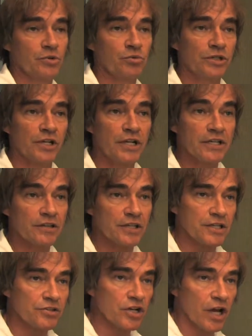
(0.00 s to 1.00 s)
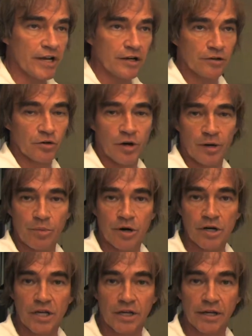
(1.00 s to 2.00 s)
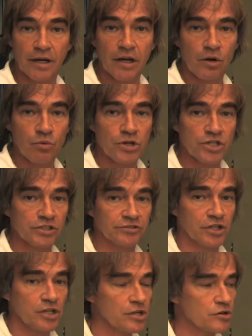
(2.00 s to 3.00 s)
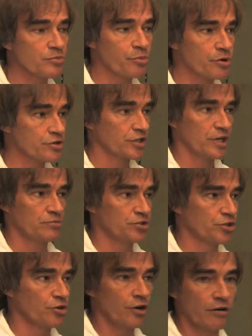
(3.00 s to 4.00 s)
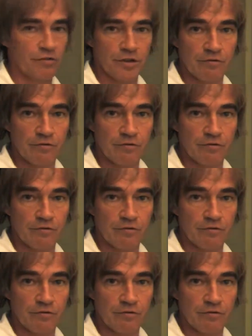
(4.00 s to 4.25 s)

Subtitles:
You wouldn't need the giant underground parking, which is a huge portion, I'm sure, of the